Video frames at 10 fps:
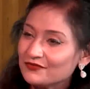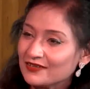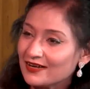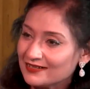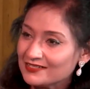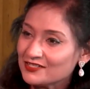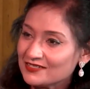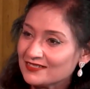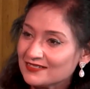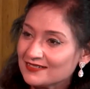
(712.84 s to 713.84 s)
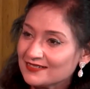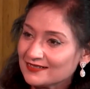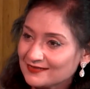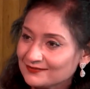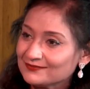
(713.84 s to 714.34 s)
courage. A L-
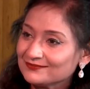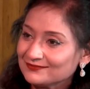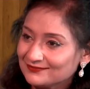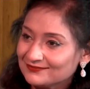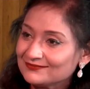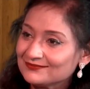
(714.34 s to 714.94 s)
lot, yes. That I have to